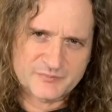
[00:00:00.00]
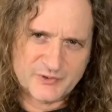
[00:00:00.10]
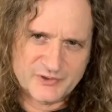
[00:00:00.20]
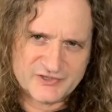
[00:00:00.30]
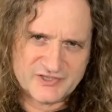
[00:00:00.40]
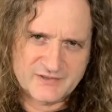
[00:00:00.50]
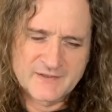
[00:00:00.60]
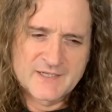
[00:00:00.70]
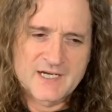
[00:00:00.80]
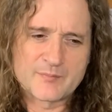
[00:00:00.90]

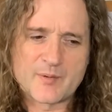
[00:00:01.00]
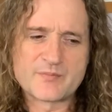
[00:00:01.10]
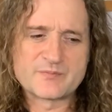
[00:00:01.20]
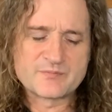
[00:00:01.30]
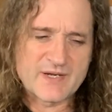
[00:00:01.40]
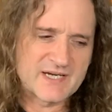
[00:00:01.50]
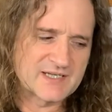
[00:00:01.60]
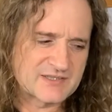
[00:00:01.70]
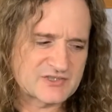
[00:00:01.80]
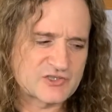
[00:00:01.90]
person. I remember
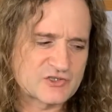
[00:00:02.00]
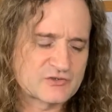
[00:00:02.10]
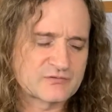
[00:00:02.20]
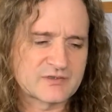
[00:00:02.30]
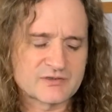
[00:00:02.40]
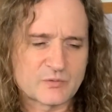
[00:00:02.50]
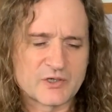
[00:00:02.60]
making that decision